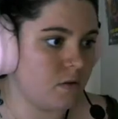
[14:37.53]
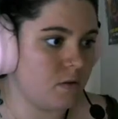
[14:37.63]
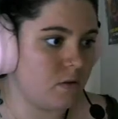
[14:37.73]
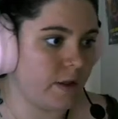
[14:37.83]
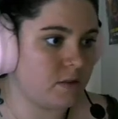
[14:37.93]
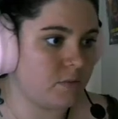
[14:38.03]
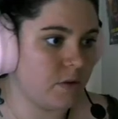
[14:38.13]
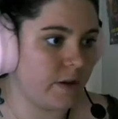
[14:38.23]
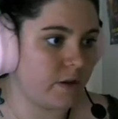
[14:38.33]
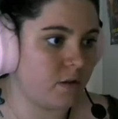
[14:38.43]
Lights were
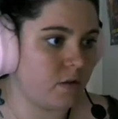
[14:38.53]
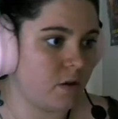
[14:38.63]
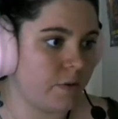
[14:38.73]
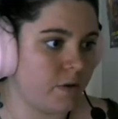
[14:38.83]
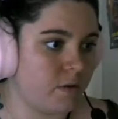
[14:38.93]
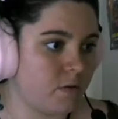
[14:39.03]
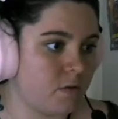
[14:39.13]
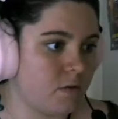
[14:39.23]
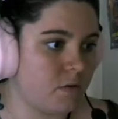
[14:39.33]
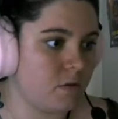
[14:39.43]
like going.
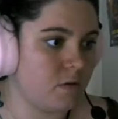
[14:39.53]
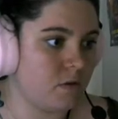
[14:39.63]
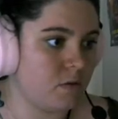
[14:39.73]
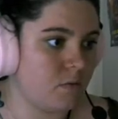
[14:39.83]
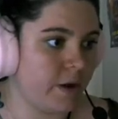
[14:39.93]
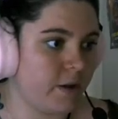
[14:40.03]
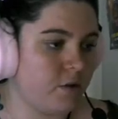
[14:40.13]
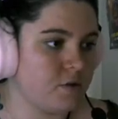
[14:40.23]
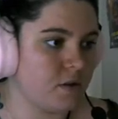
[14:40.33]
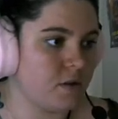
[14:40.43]
Why
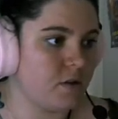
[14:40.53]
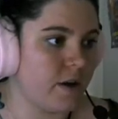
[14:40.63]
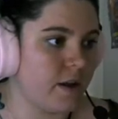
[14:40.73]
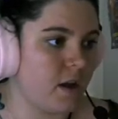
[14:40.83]
close it? It's alright.